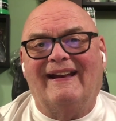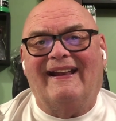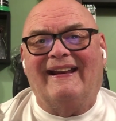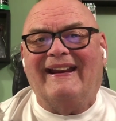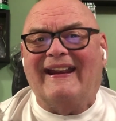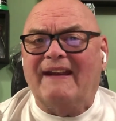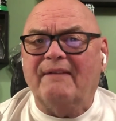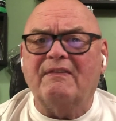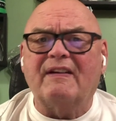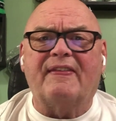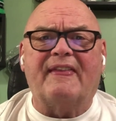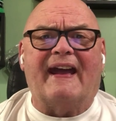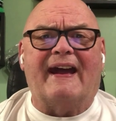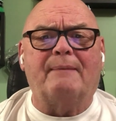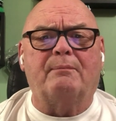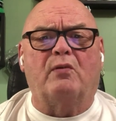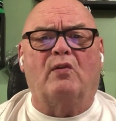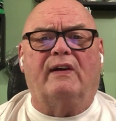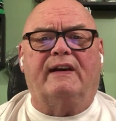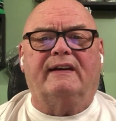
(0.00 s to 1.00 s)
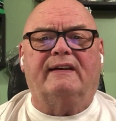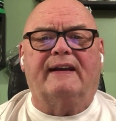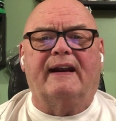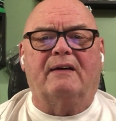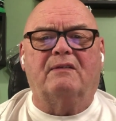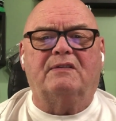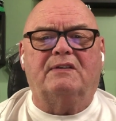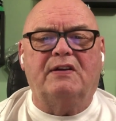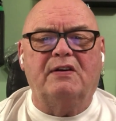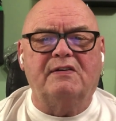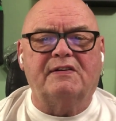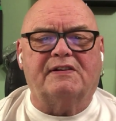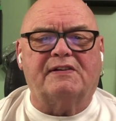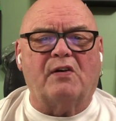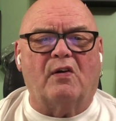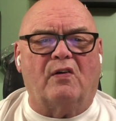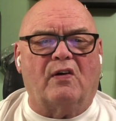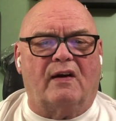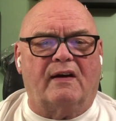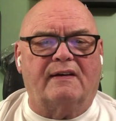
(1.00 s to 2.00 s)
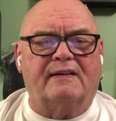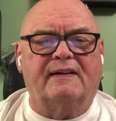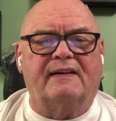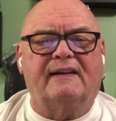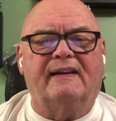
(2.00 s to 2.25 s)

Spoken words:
Even at that point, down 2 scores,